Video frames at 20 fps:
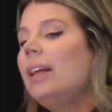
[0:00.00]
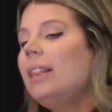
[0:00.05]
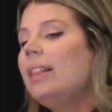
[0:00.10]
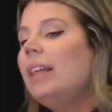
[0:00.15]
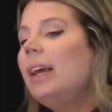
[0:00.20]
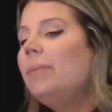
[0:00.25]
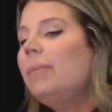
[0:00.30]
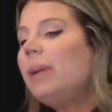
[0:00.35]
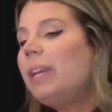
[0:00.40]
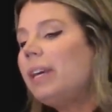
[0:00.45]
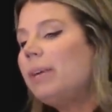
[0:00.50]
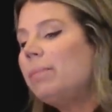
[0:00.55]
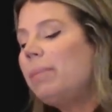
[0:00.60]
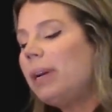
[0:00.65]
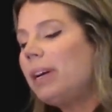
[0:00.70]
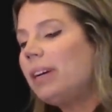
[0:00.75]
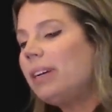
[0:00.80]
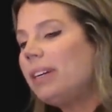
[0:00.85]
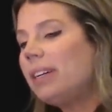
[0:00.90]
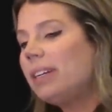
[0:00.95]
Then we
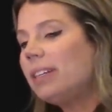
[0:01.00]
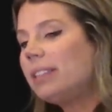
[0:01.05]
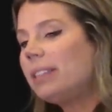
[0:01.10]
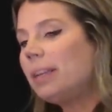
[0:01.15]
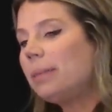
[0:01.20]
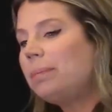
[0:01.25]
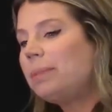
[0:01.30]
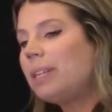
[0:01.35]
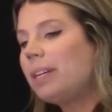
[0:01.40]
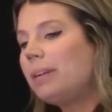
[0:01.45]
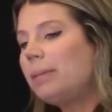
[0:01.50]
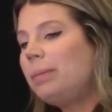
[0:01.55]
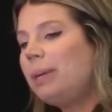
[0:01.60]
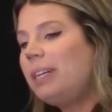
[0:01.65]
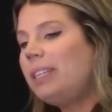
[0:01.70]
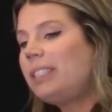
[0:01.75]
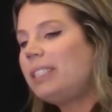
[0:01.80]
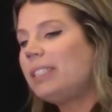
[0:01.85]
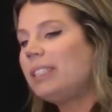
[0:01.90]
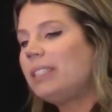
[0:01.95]
compared in a subset of
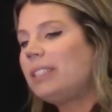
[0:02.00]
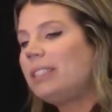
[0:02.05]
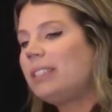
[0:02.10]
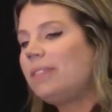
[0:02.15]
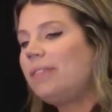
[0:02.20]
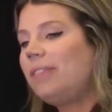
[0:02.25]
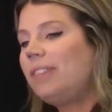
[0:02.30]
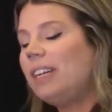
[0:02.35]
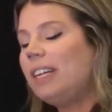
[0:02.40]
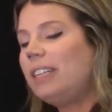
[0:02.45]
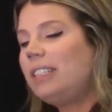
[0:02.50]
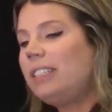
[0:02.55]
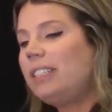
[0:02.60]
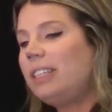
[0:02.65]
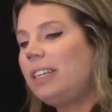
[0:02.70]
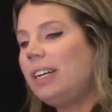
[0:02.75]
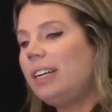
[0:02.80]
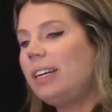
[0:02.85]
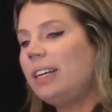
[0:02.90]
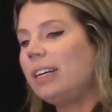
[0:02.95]
patients, FISH
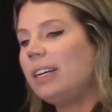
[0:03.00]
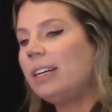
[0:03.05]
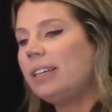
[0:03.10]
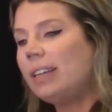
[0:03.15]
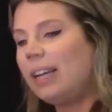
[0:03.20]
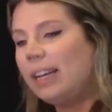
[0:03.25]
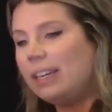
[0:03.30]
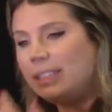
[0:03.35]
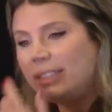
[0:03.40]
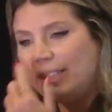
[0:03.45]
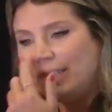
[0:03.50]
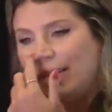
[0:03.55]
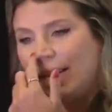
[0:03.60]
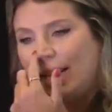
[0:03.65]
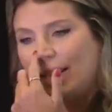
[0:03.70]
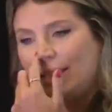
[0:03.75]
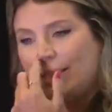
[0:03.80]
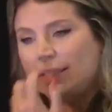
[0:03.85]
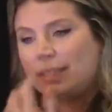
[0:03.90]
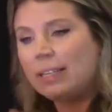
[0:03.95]
and
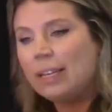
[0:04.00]
NGS.